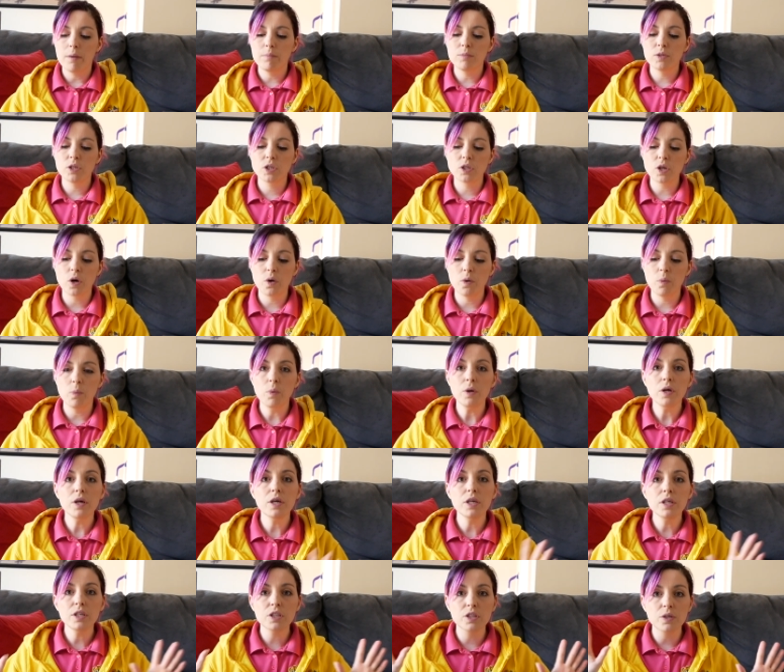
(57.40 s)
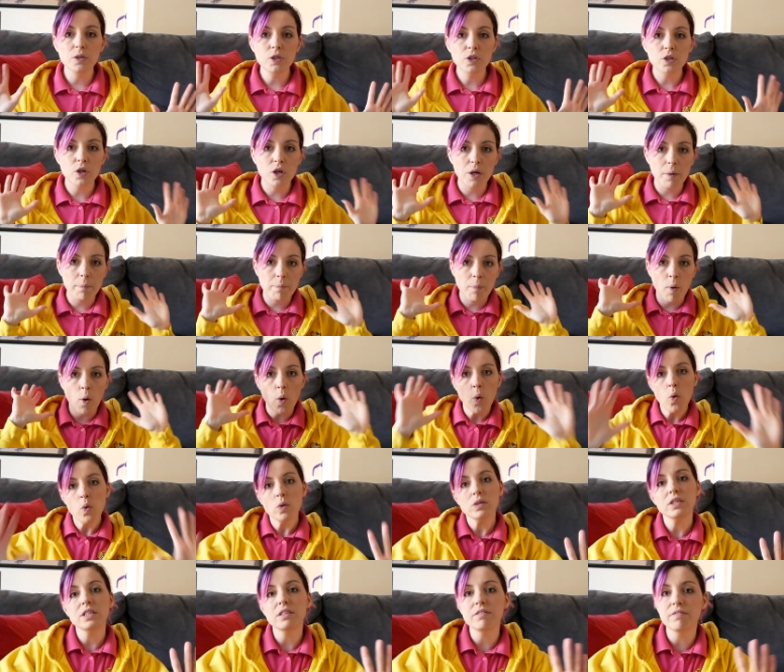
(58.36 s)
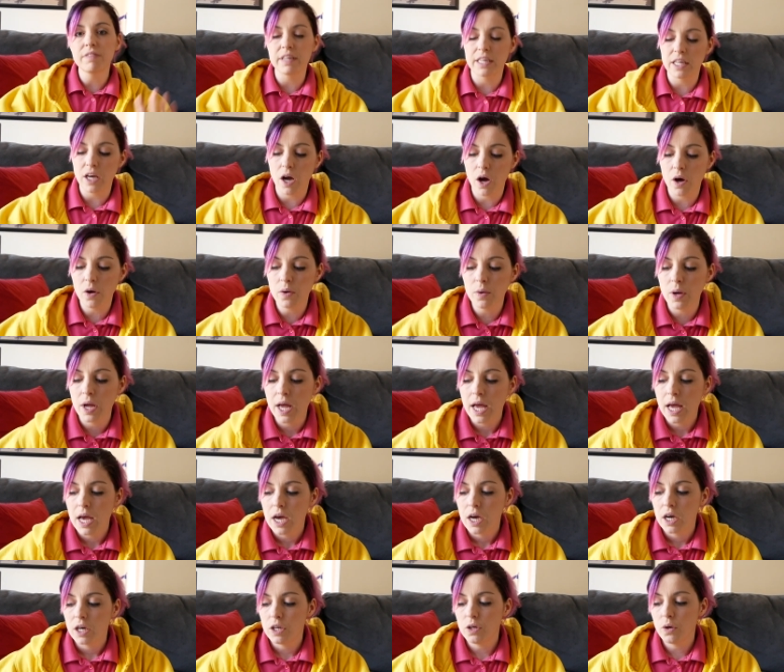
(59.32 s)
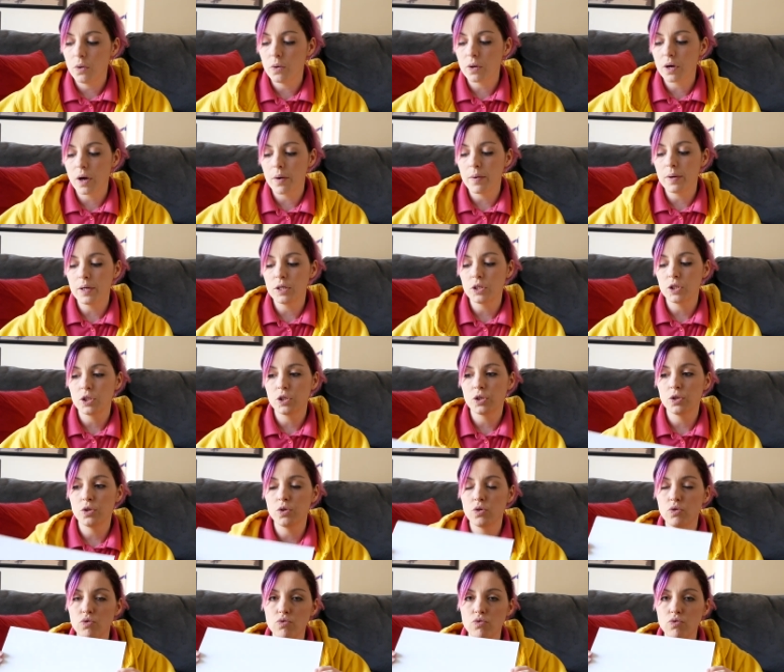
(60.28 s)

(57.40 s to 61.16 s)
So what you're going to do is you're going to pause the video, you're going to